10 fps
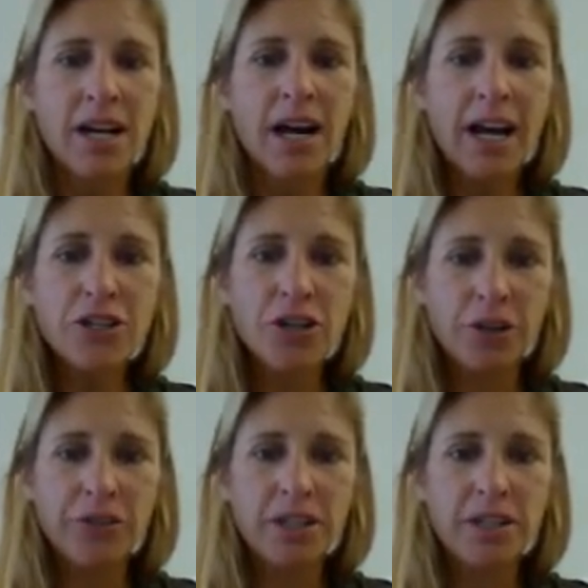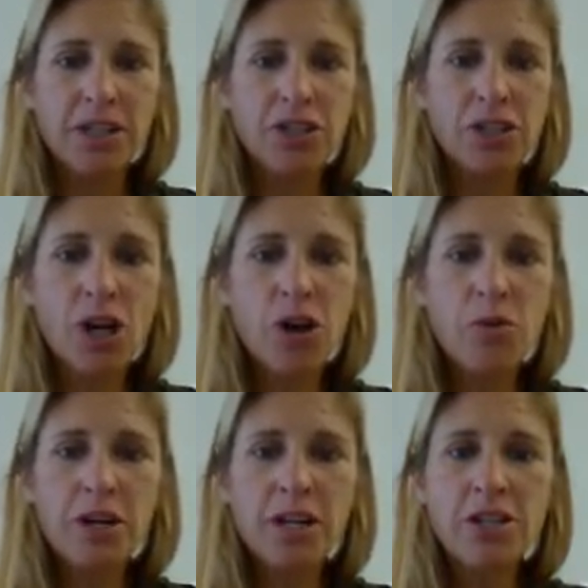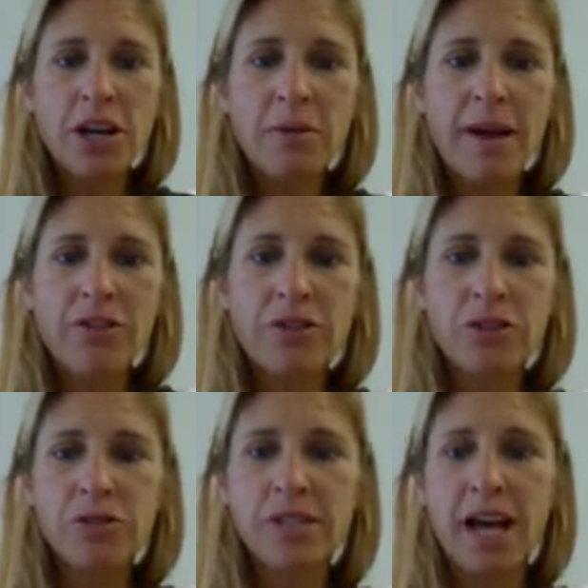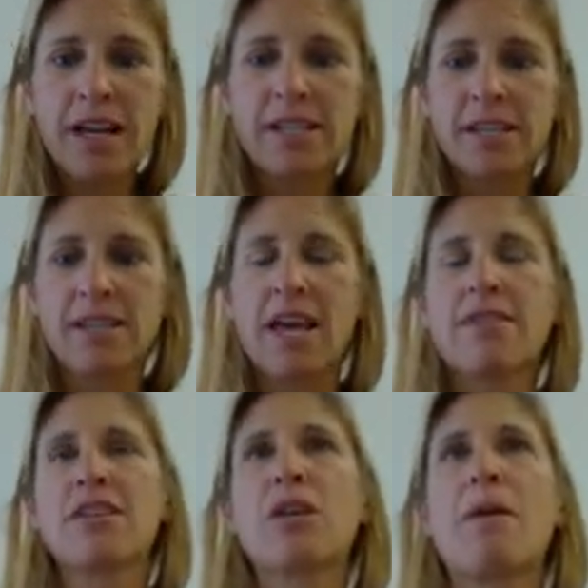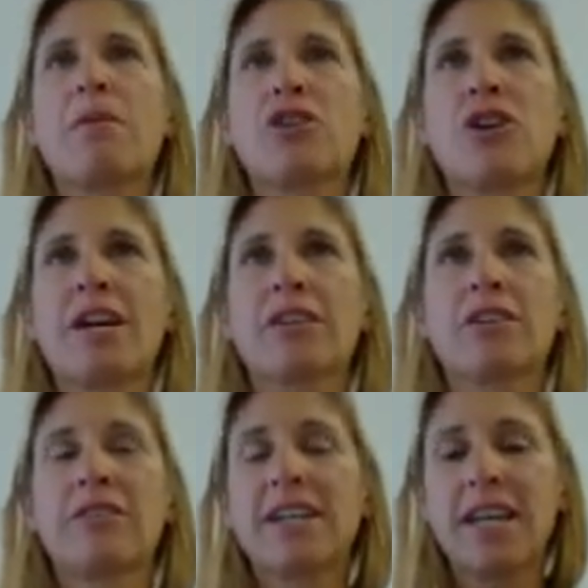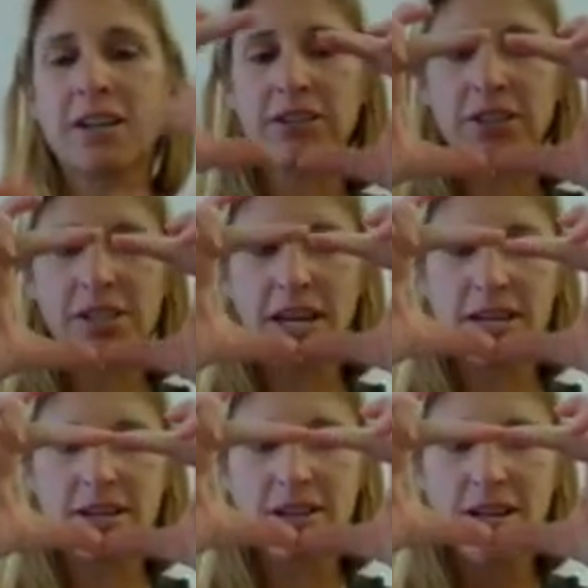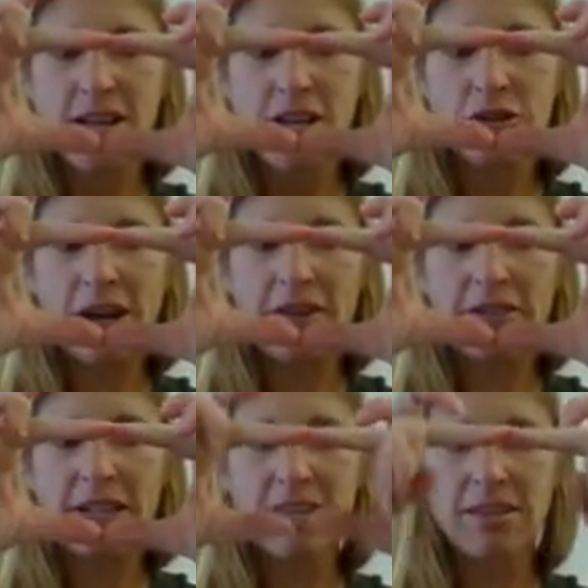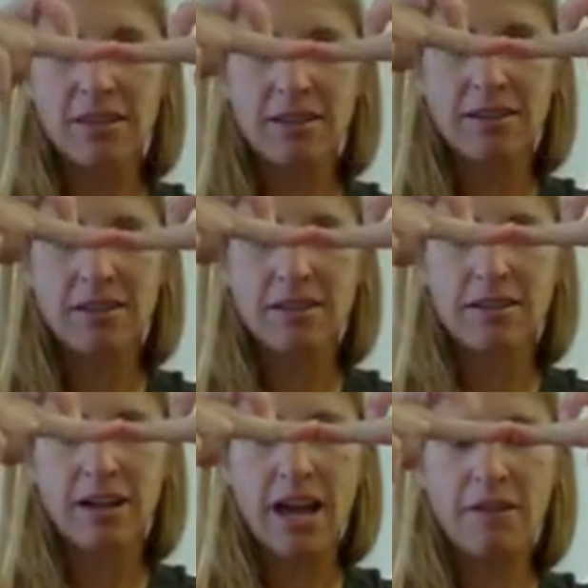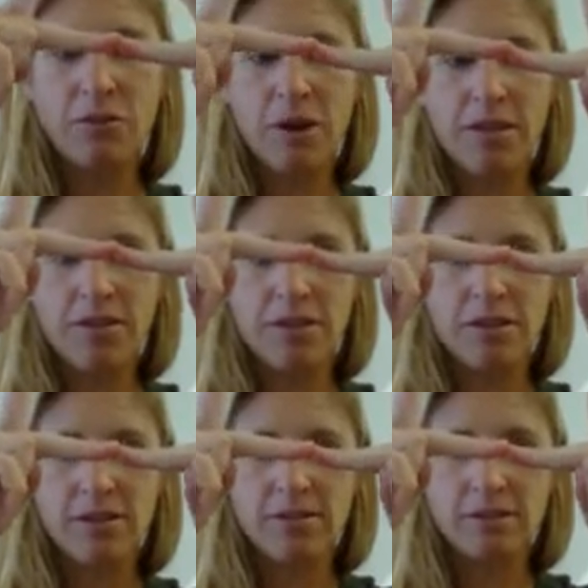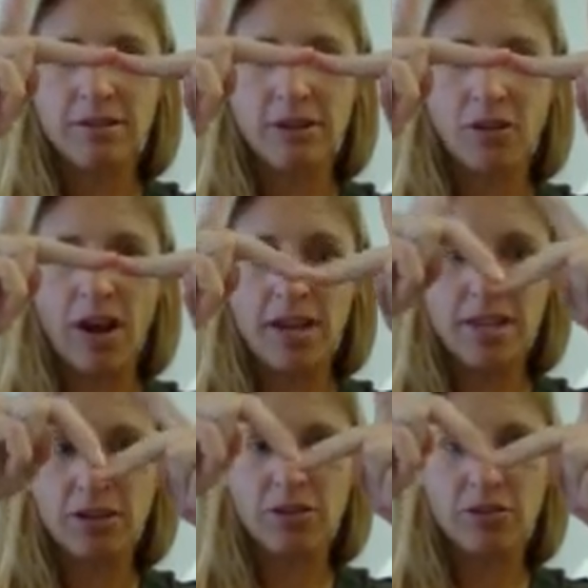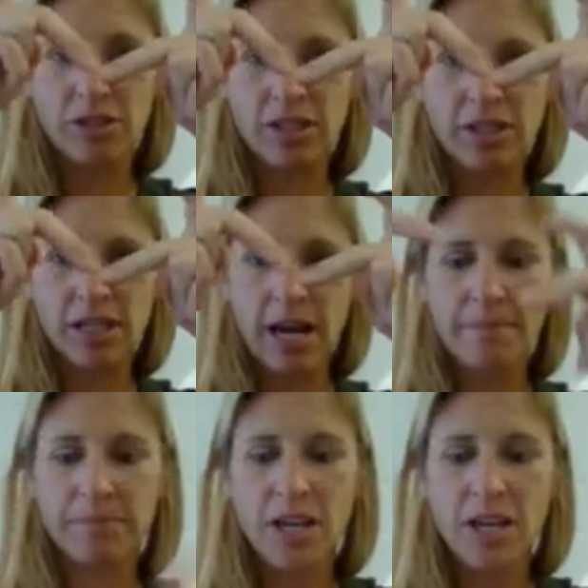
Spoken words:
I don't. So we're going to talk about the two sides and think about what a rectangle looks like. So I have a length, I have a width, okay, and then it closes at the top.